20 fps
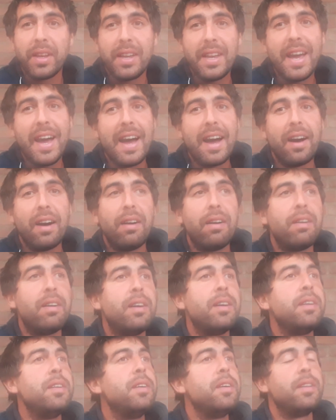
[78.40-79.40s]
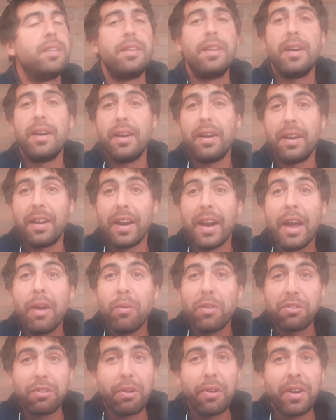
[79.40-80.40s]
the
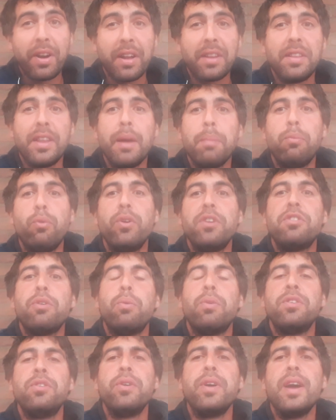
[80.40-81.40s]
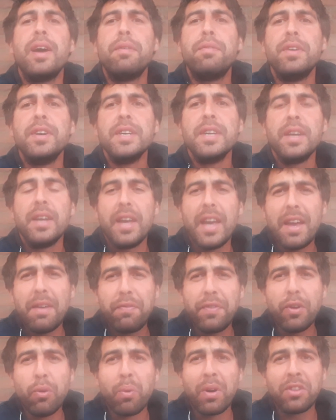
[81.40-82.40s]
language learning tip which I want to give.
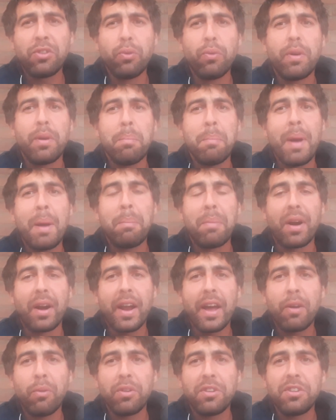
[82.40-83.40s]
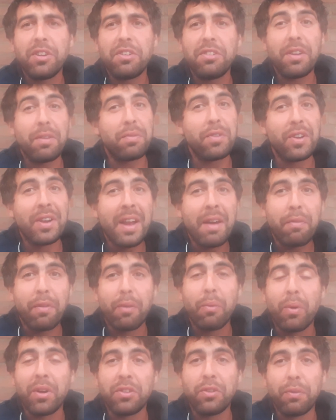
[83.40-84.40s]
If you want to remember languages, if you
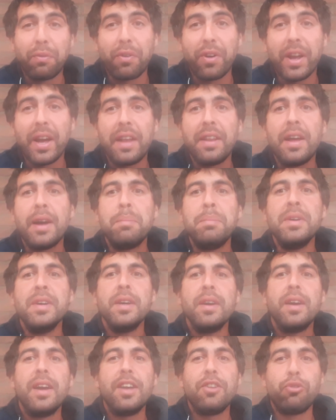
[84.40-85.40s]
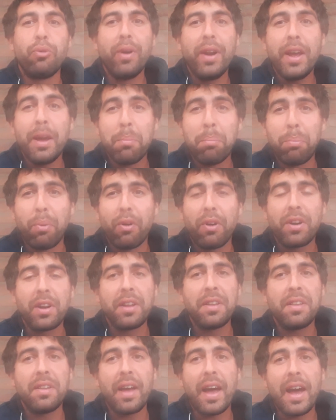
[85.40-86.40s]
never want to forget them, it's really
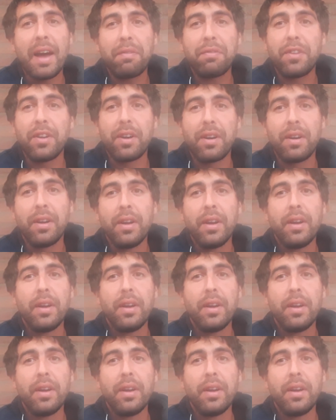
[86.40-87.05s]
important after